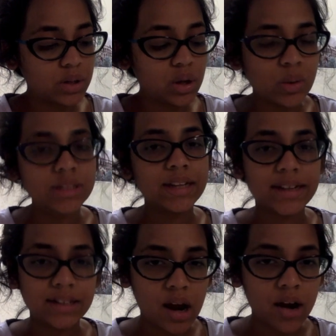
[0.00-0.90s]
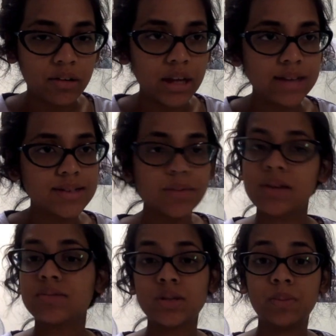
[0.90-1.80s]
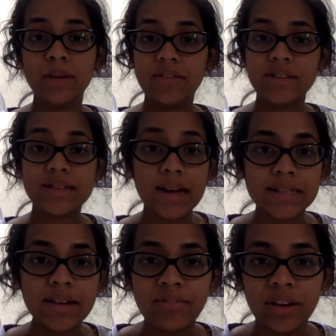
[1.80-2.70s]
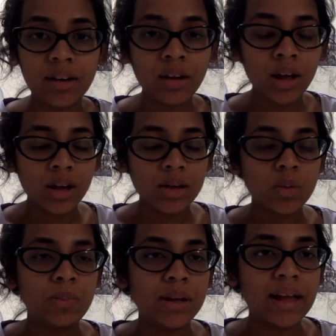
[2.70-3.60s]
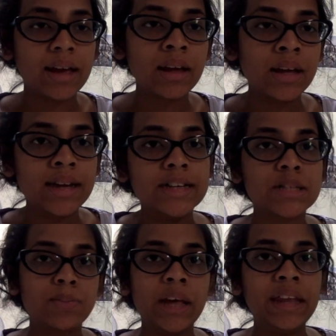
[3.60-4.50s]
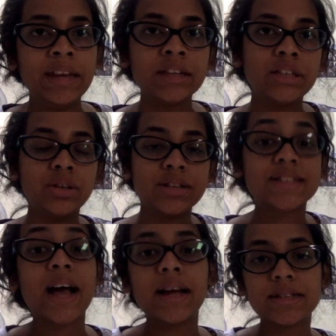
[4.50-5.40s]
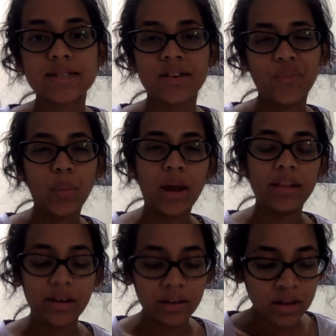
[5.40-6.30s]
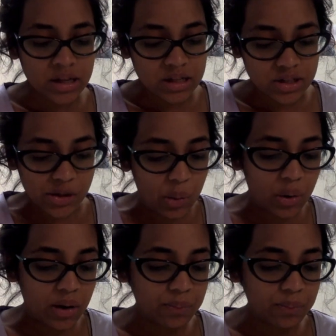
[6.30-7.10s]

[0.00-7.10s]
would go into like a diary, and sometimes it would be even scientific. It would be like explaining to you the science of whaling. So